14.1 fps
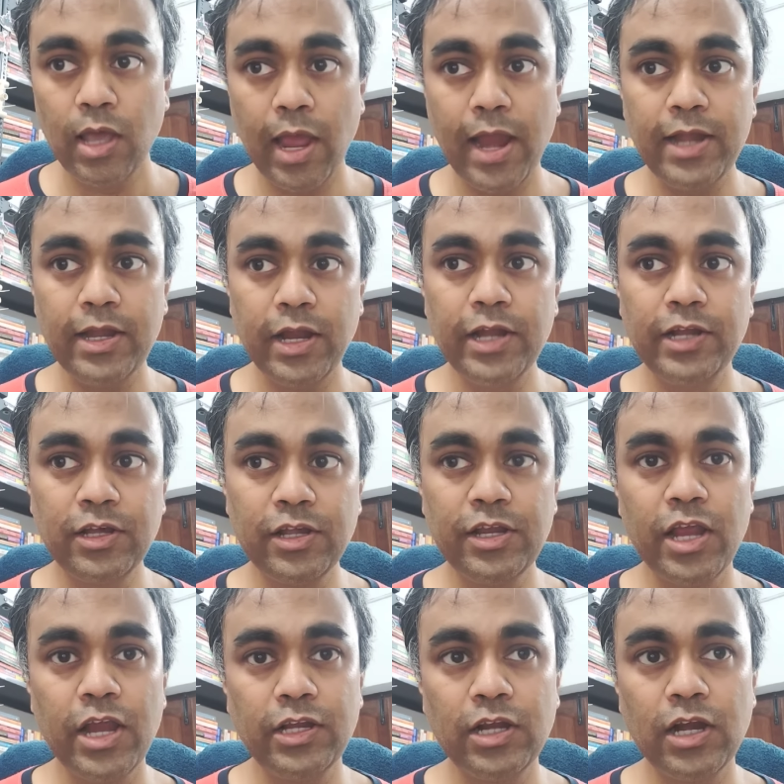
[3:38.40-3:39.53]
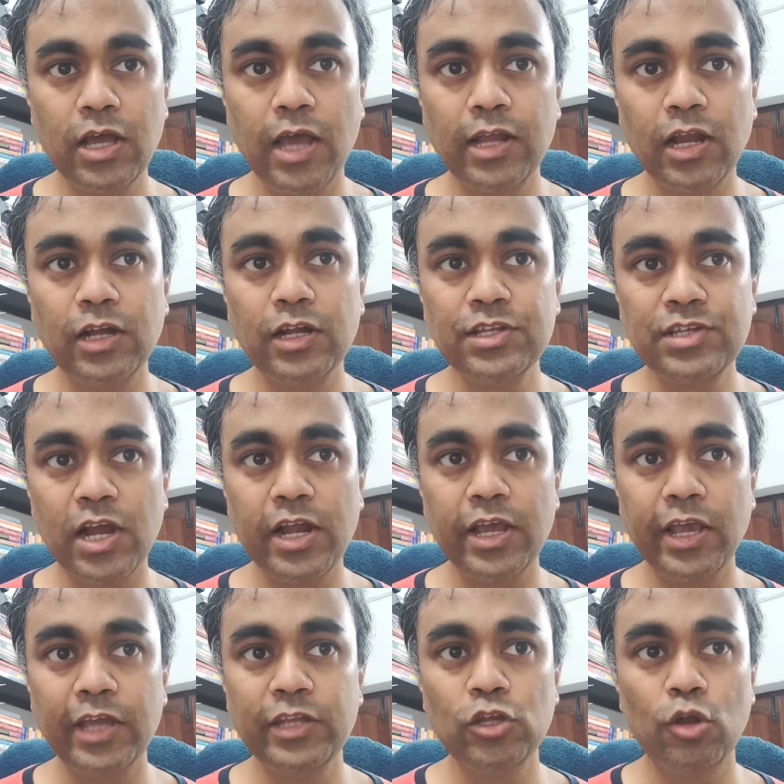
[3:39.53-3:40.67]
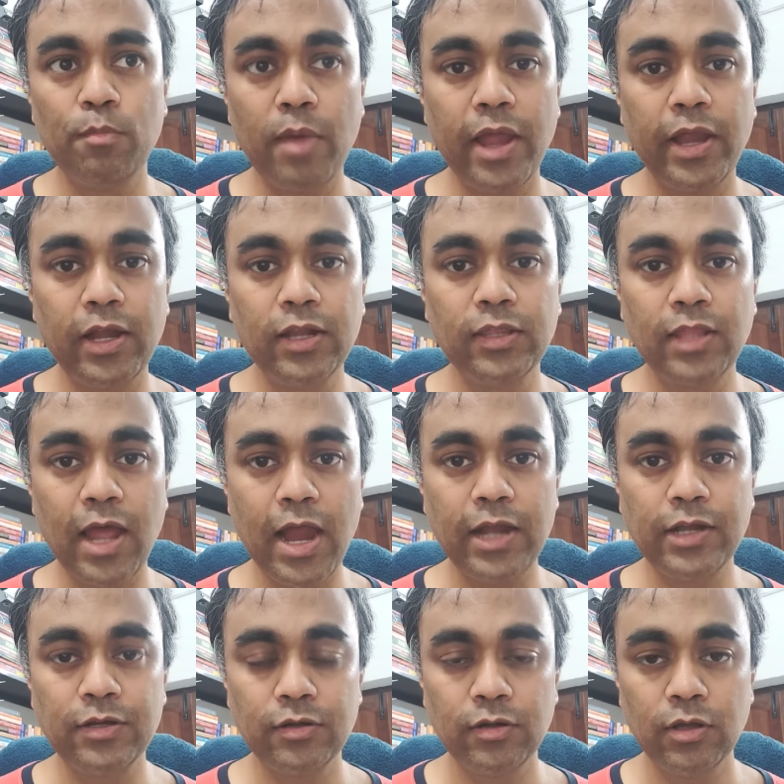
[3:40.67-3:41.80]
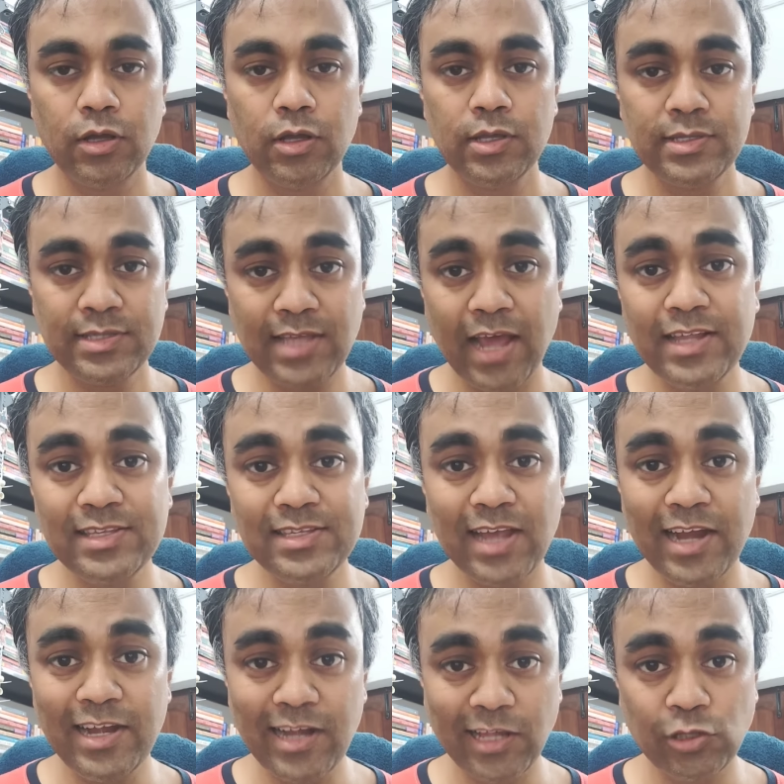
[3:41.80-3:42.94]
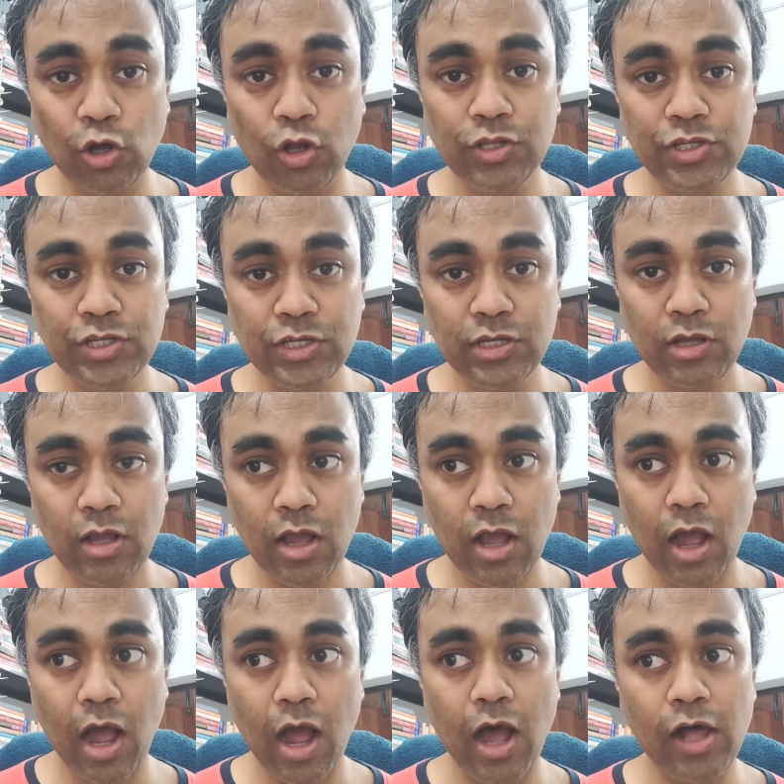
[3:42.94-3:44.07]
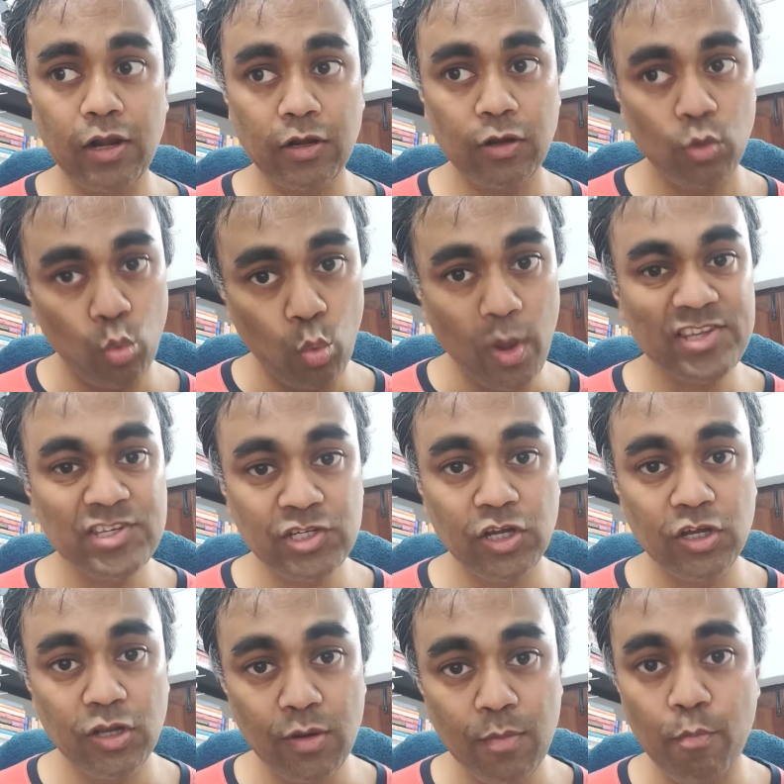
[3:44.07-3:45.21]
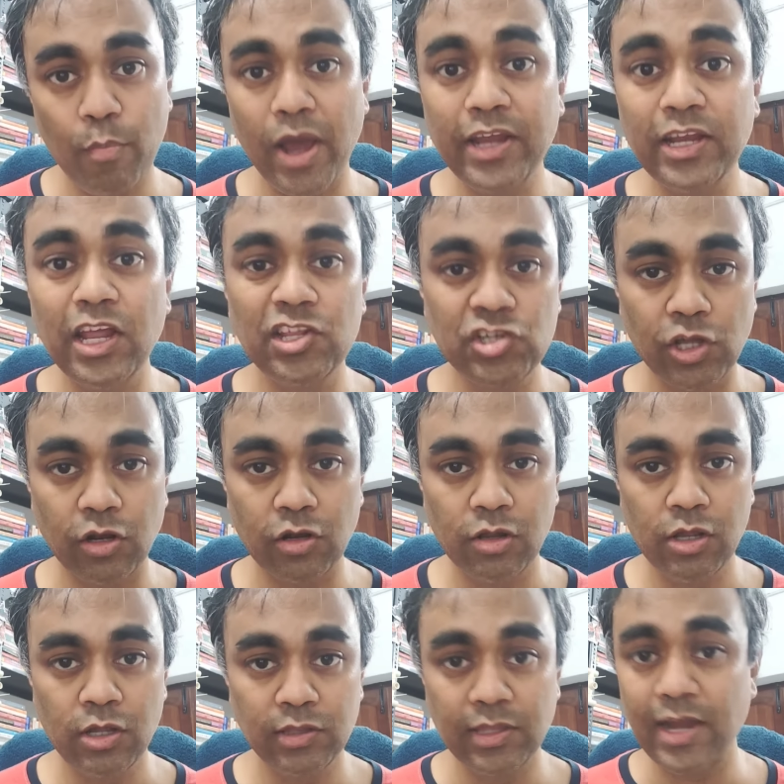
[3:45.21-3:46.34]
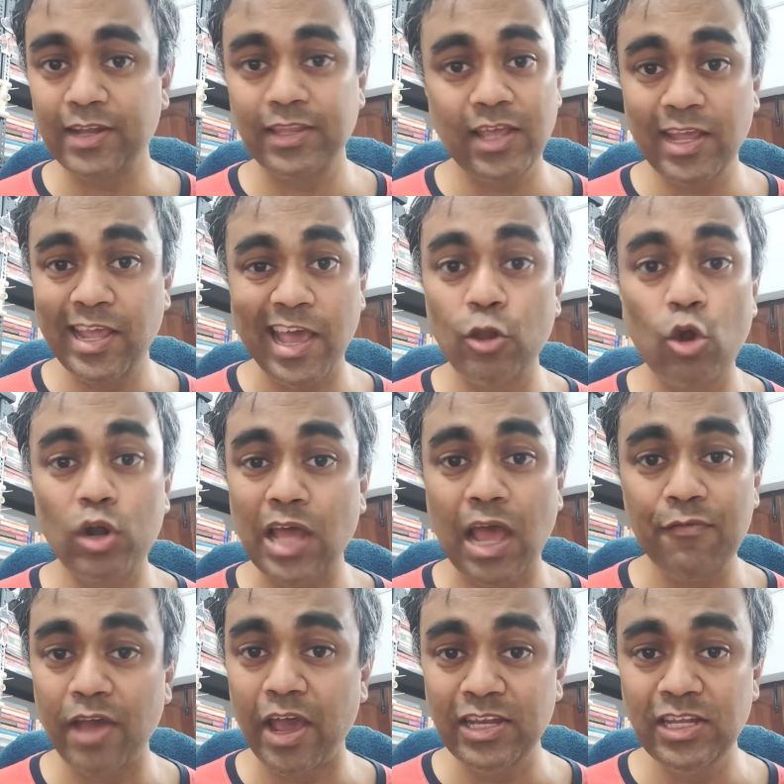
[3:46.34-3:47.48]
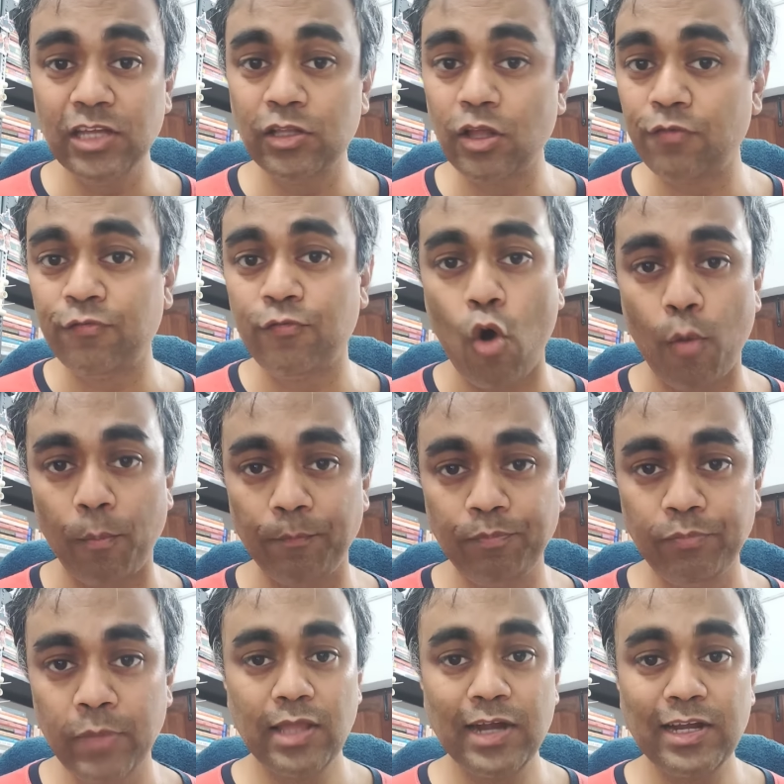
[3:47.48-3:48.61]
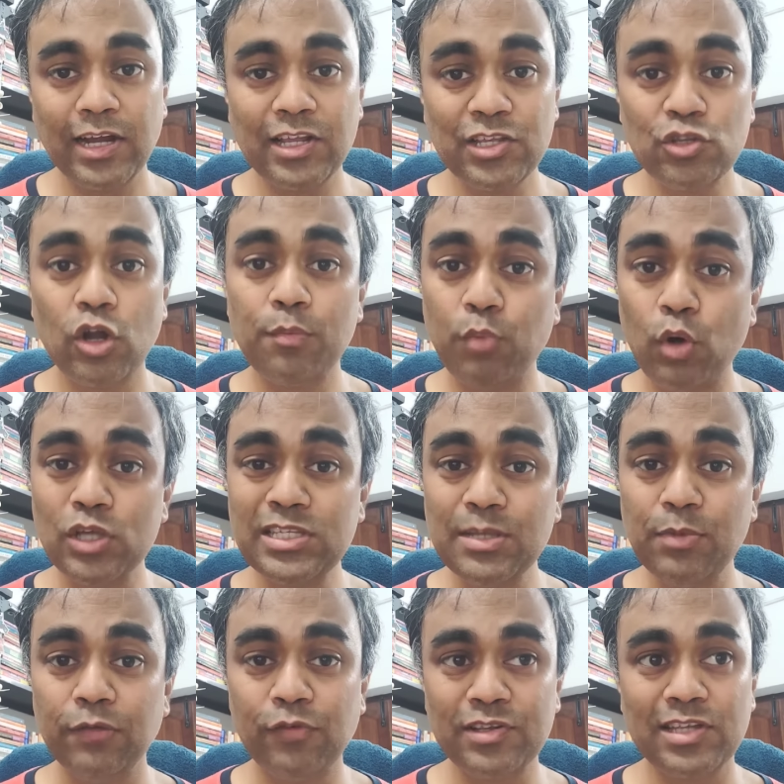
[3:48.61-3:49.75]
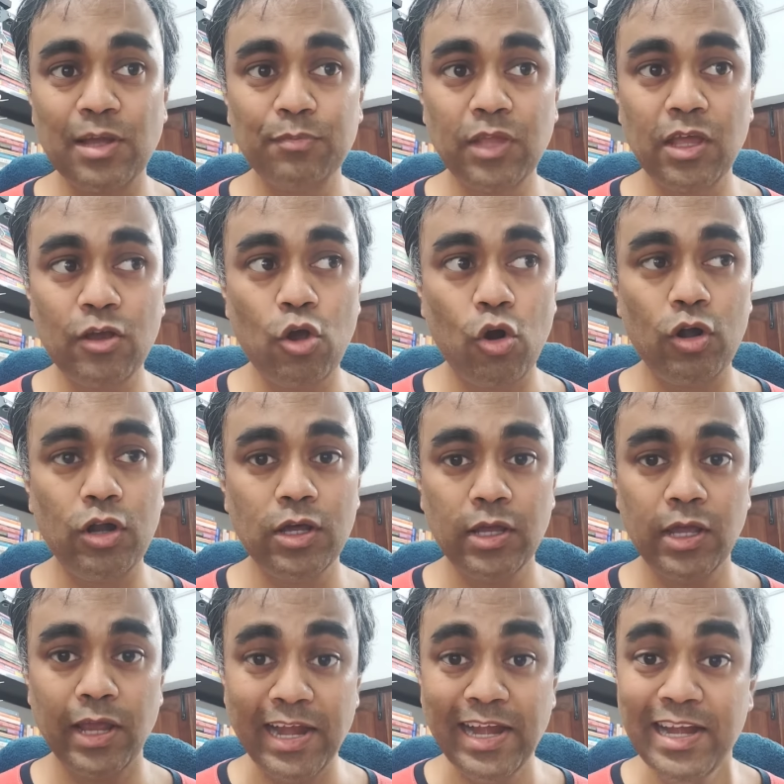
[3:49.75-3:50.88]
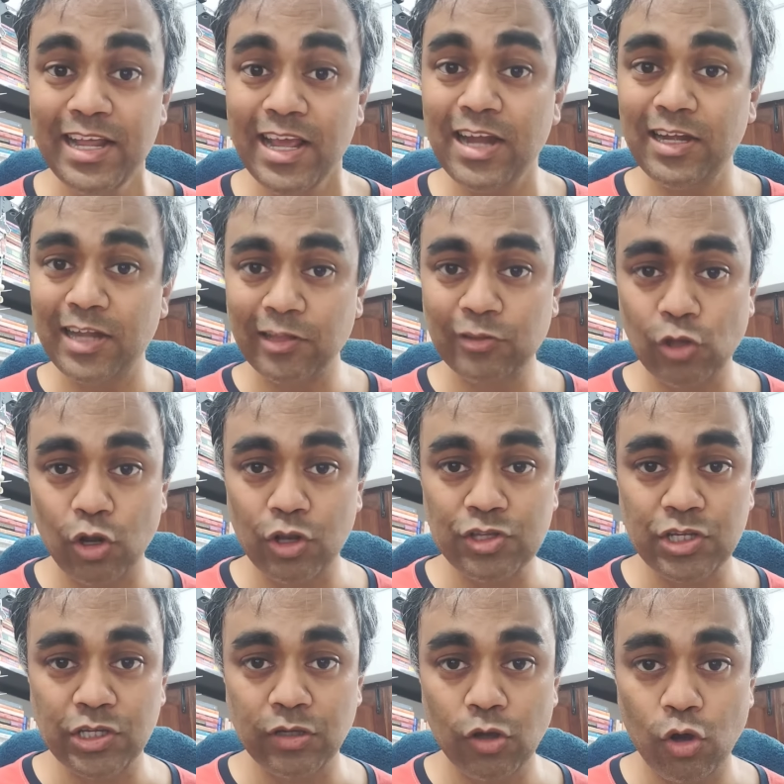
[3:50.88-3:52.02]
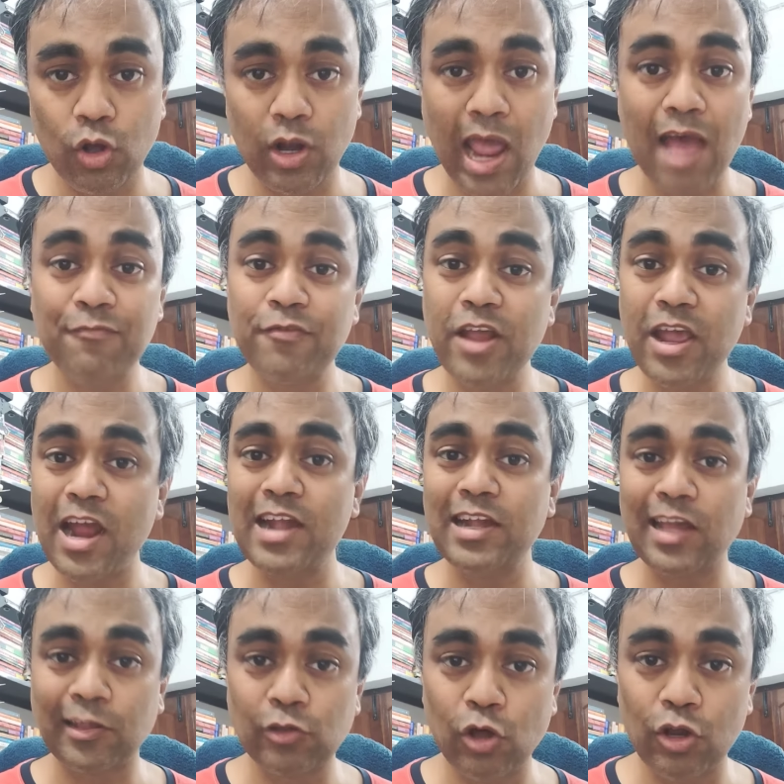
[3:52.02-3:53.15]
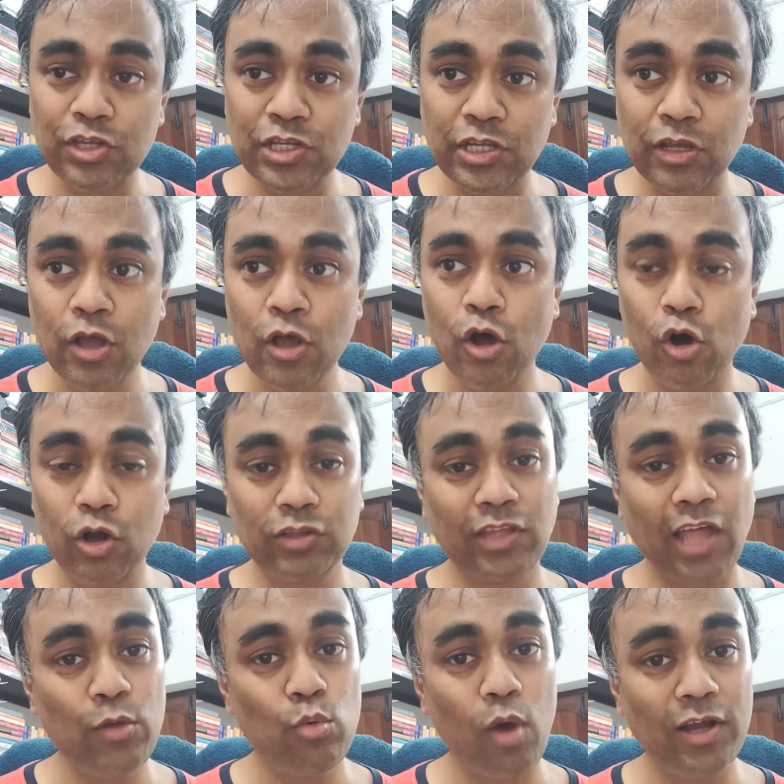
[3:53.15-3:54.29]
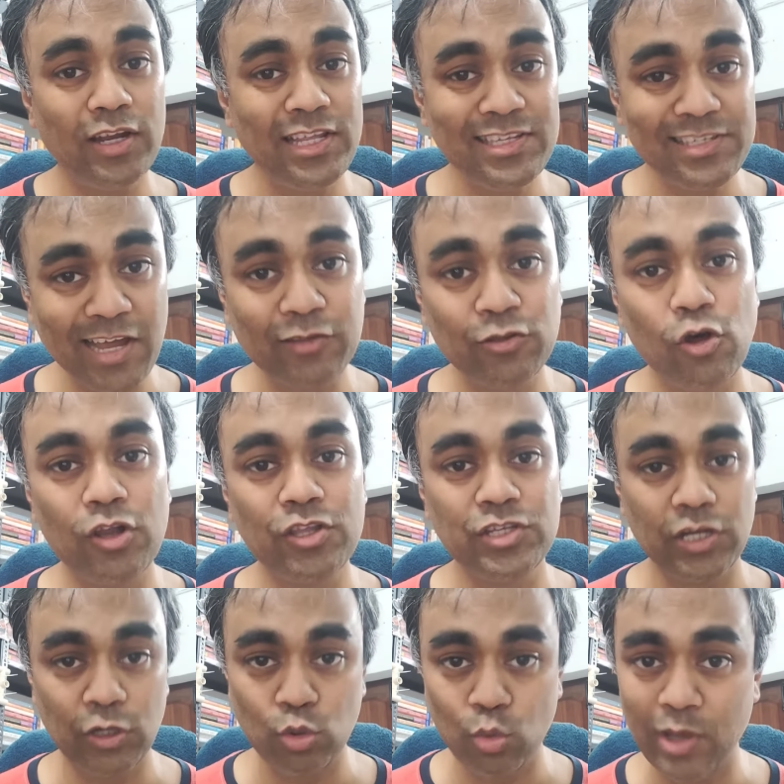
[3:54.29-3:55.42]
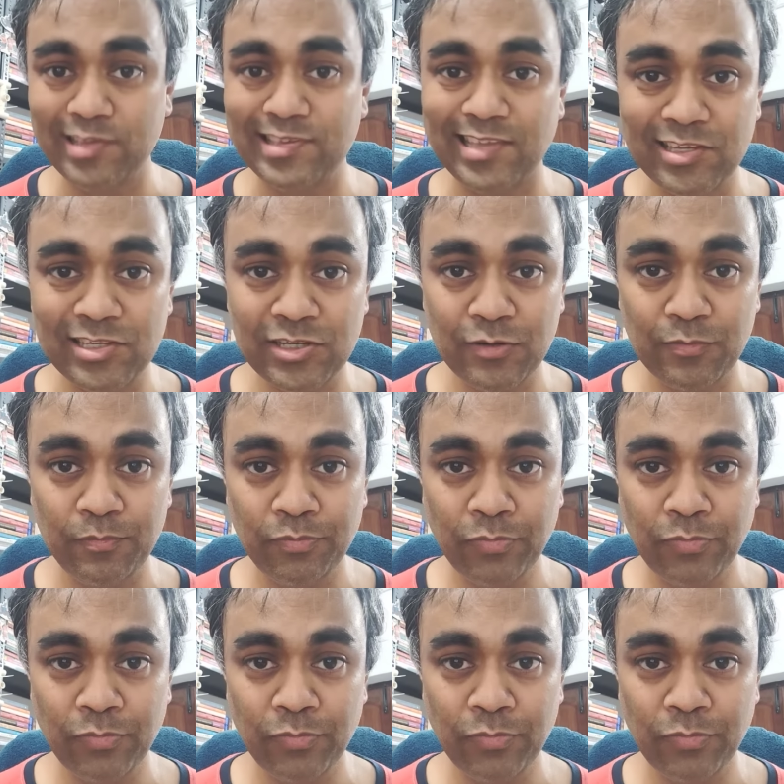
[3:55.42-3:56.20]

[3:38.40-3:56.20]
and it created an understanding in your mind that science and technology are Western by nature, that they cannot have any other form, that it is not possible for something called Indian technology or African technology or Taiwanese technology to exist.